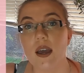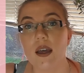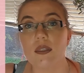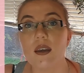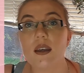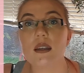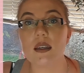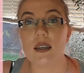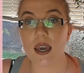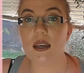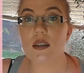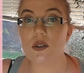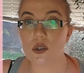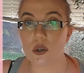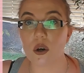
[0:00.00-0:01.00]
then
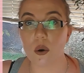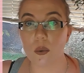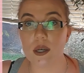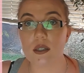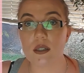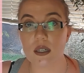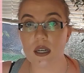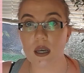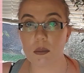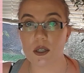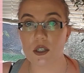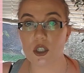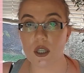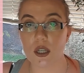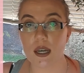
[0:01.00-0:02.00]
yes, you're going to
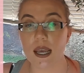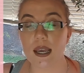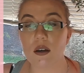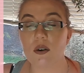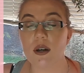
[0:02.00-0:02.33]
damage the nail.